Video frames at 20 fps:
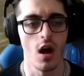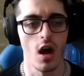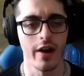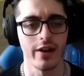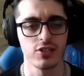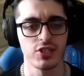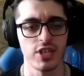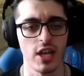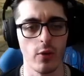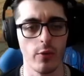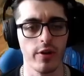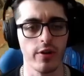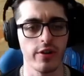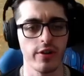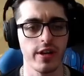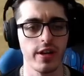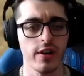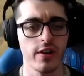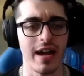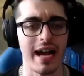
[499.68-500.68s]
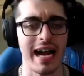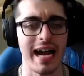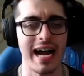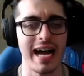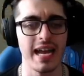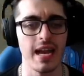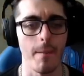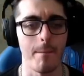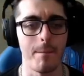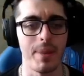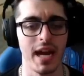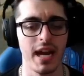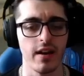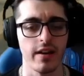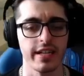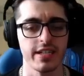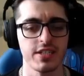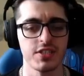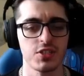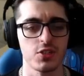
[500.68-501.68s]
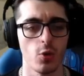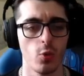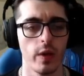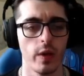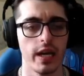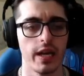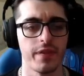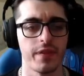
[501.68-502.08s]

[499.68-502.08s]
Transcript: All right, chat, we are here on Paris with